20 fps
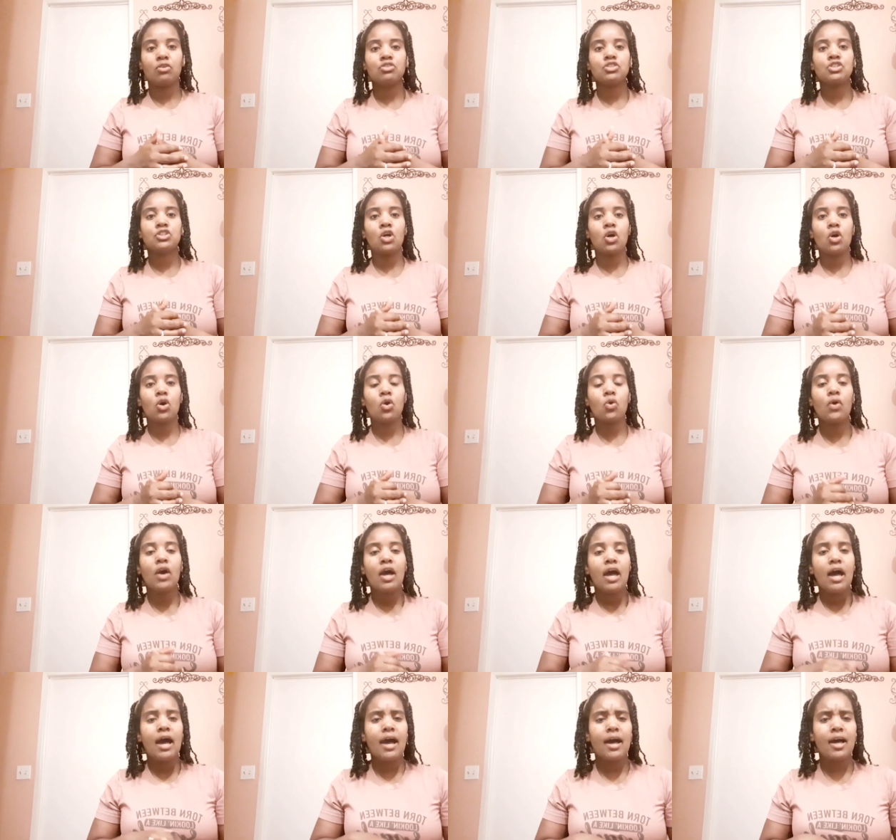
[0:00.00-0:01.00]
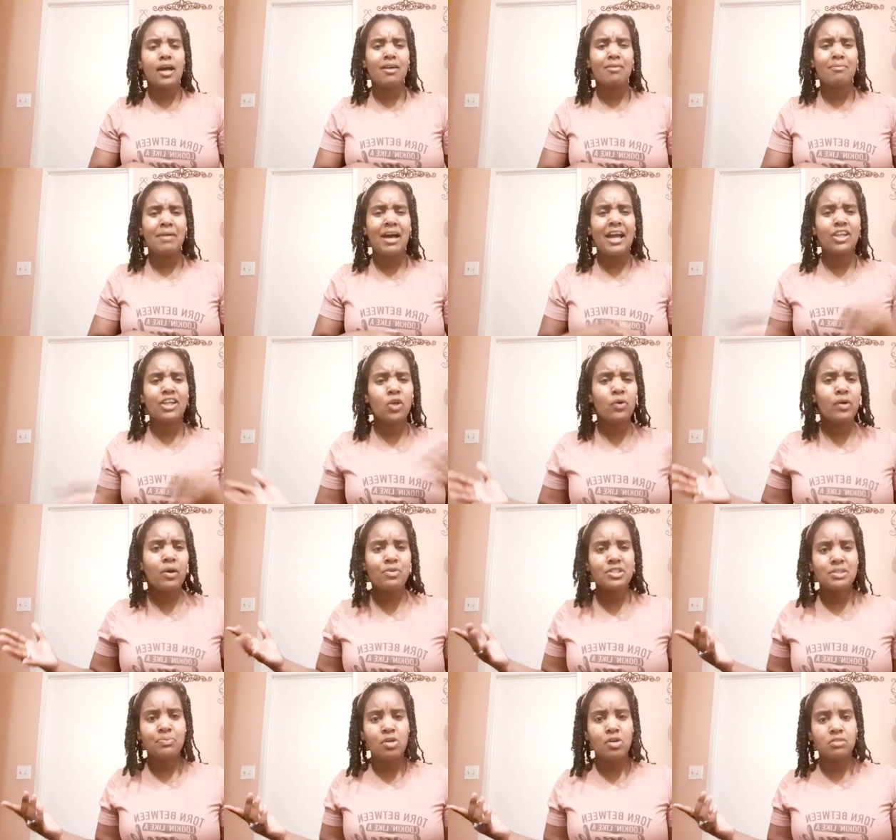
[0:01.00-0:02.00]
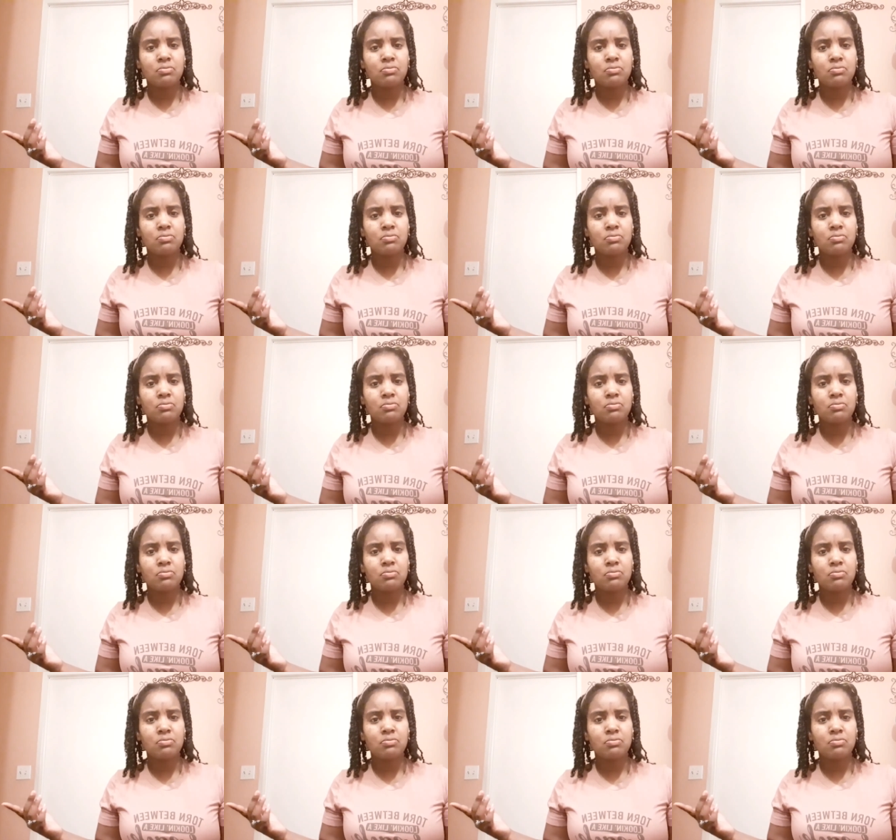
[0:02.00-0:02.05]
So I know I was supposed